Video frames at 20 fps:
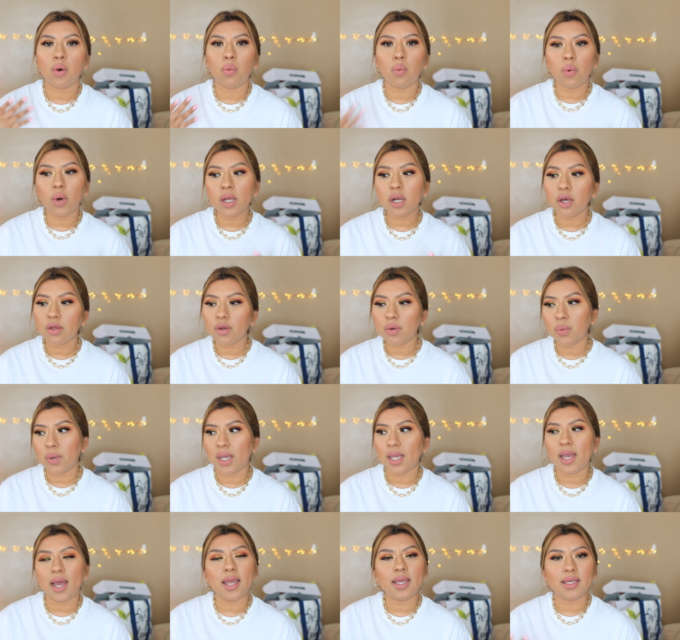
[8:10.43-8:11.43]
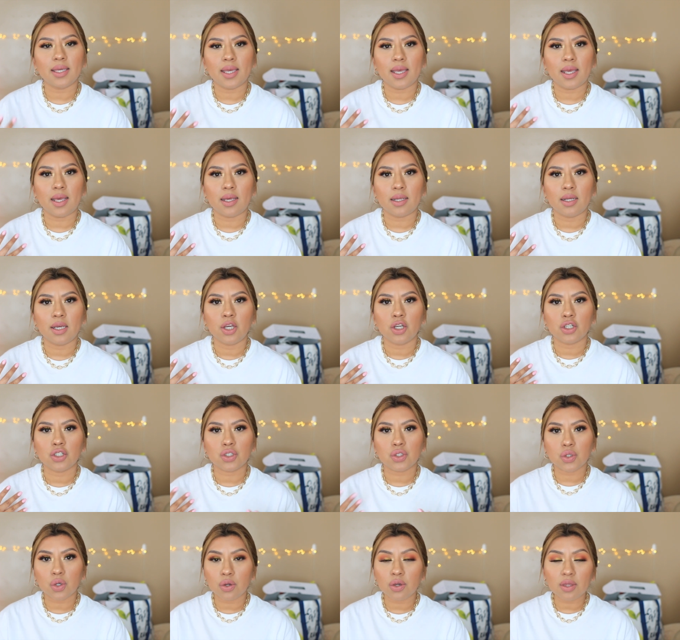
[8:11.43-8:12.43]
what other way I can
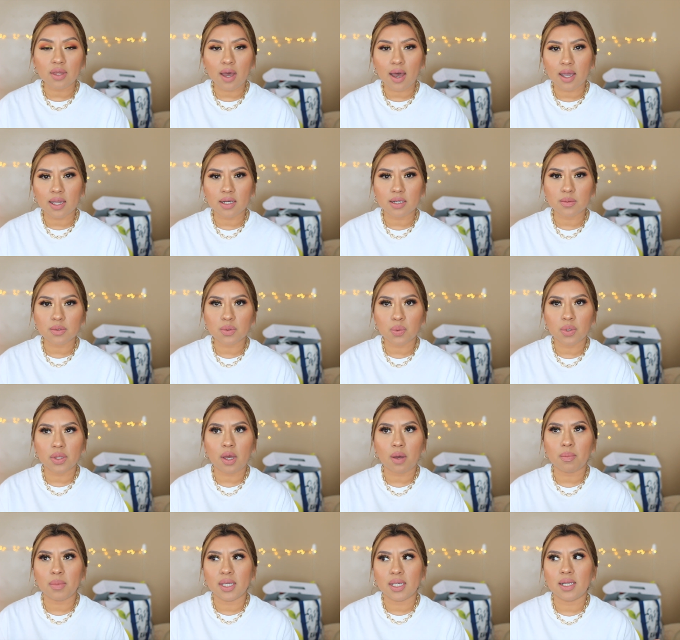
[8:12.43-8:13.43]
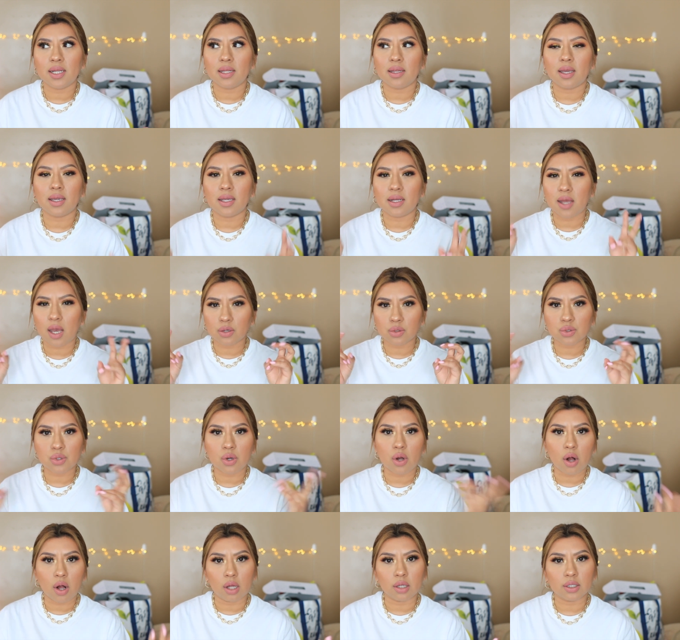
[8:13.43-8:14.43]
show you the items without making it like an actual
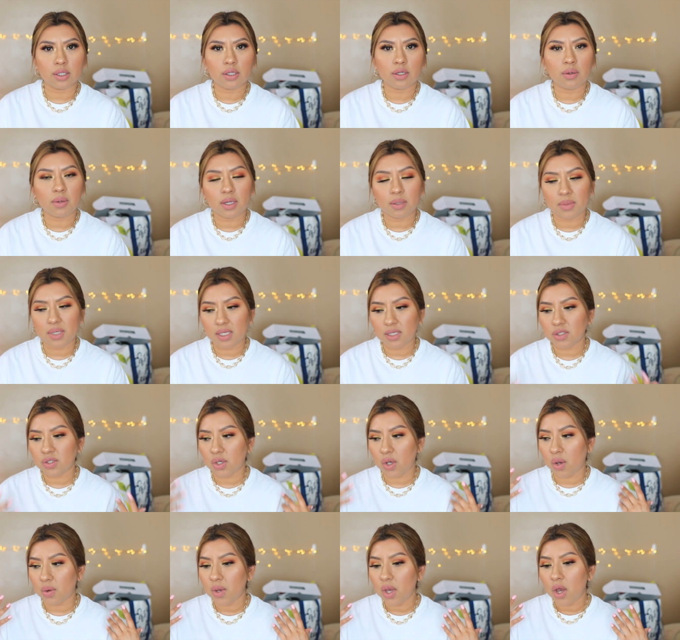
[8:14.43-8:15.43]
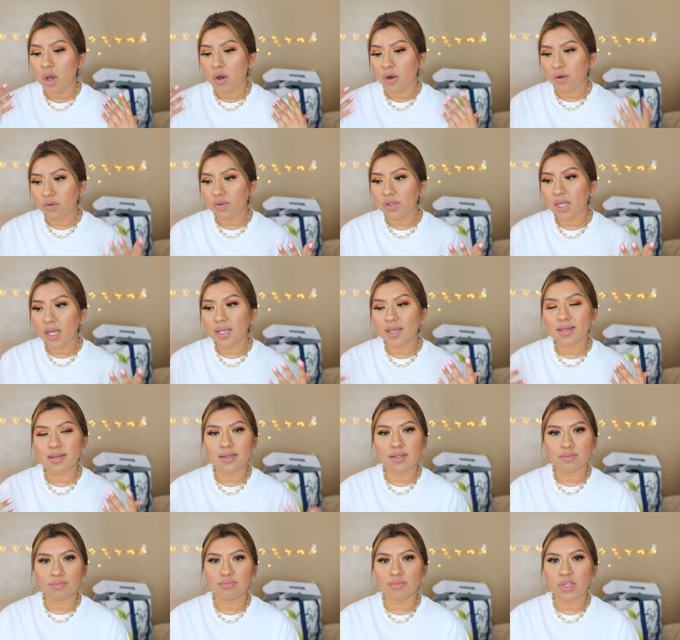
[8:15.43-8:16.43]
haul. You know what I mean? So hopefully I
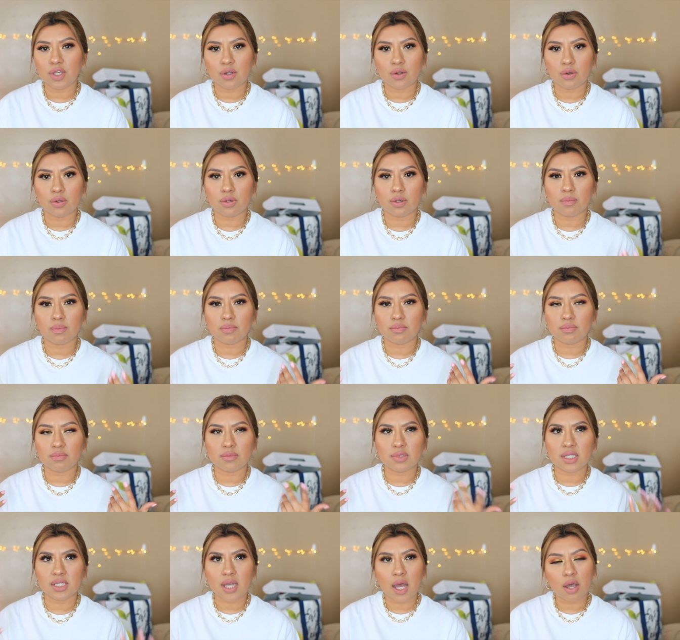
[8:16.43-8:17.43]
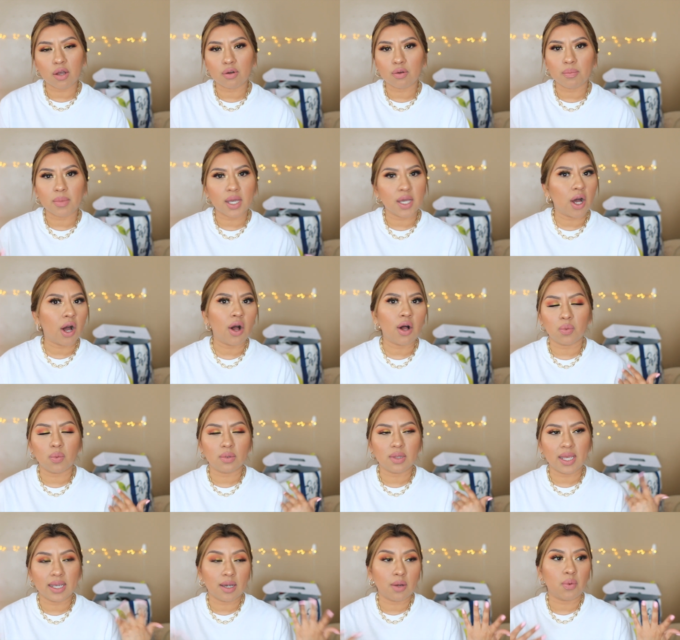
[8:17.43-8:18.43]
can, you know, style my haul
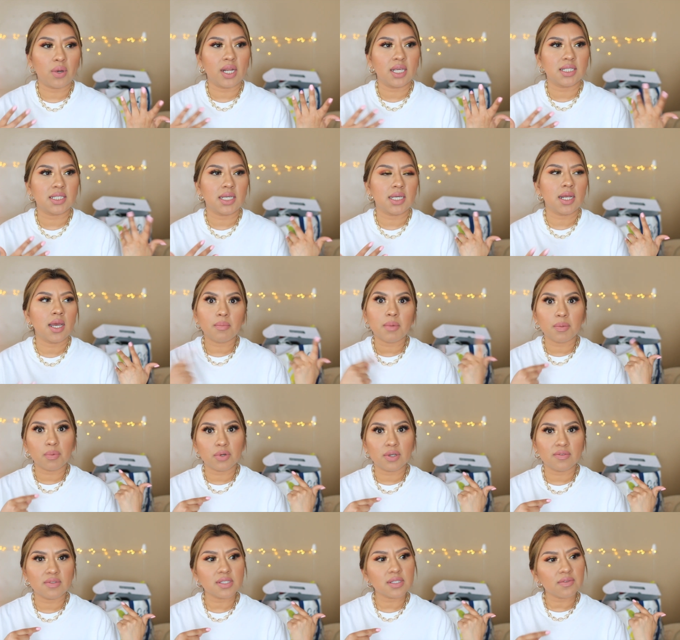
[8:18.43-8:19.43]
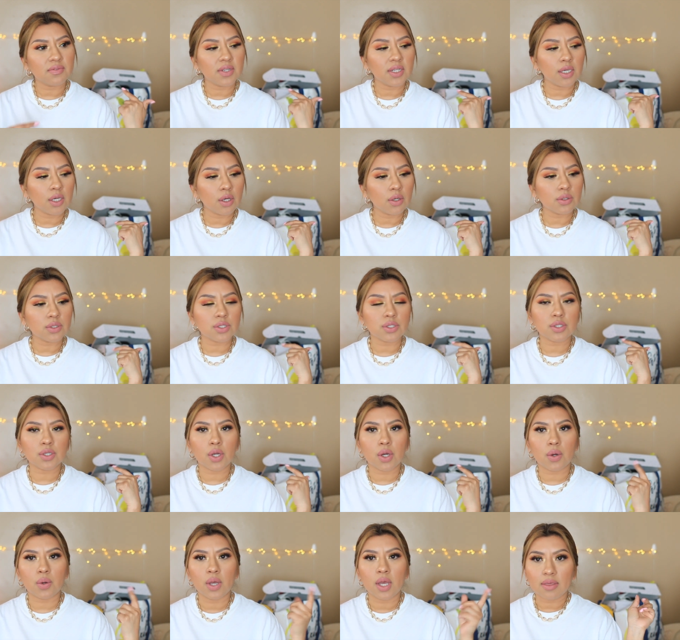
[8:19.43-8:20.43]
like what I did in my previous video.
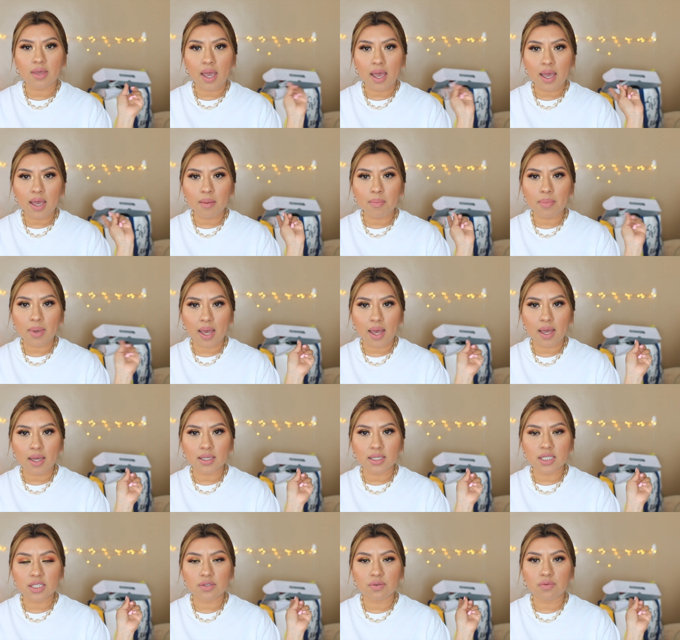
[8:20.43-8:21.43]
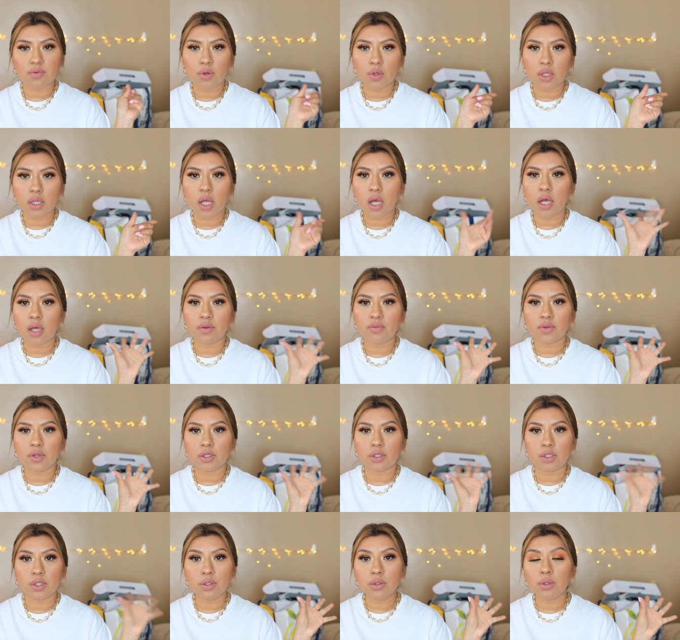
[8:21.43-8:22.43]
So that bag is full of
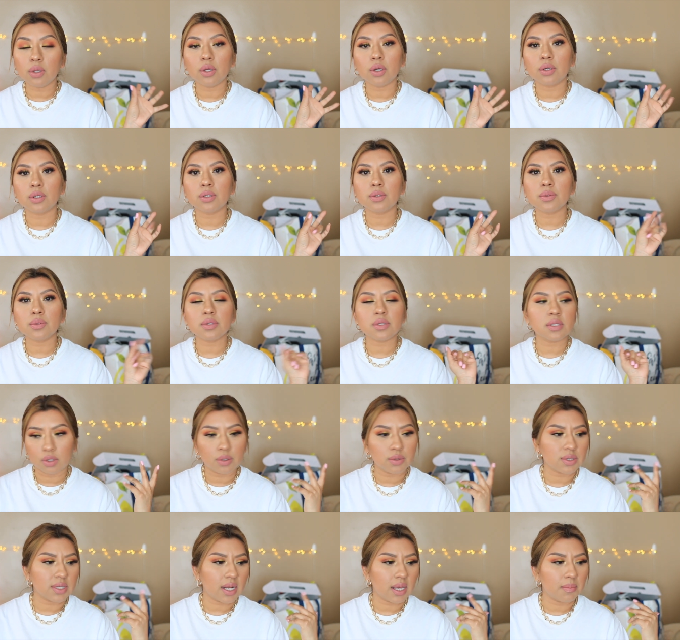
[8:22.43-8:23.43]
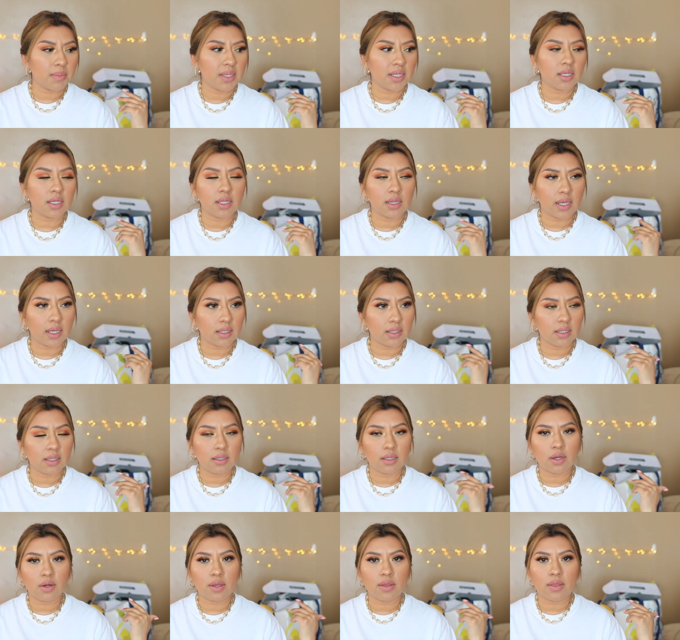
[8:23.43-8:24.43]
new clothes, clothes that I've been collecting
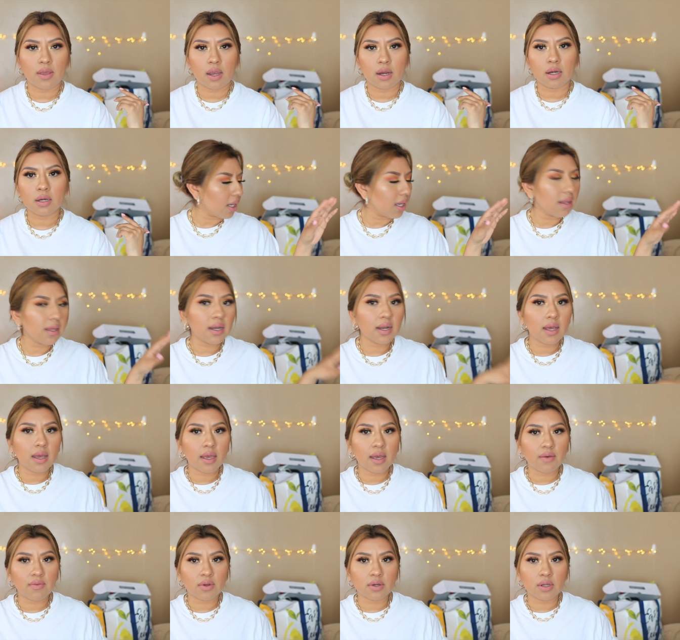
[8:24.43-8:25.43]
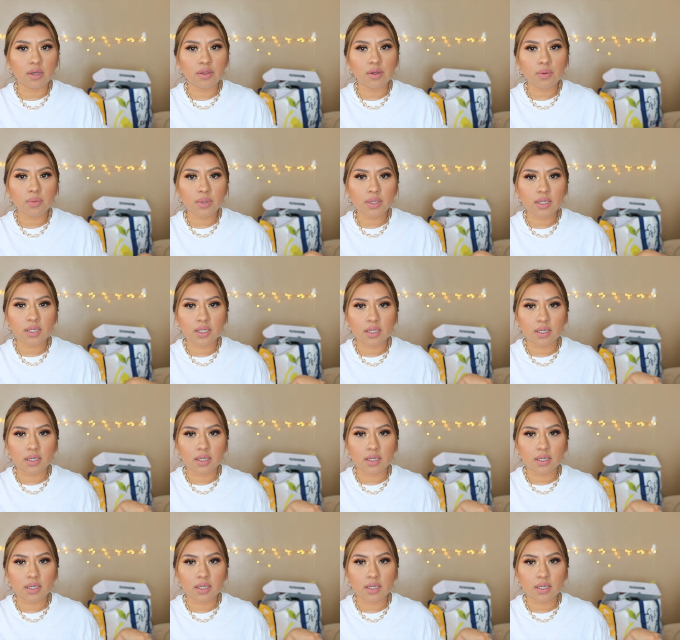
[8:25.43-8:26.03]
here and there. Then I have another one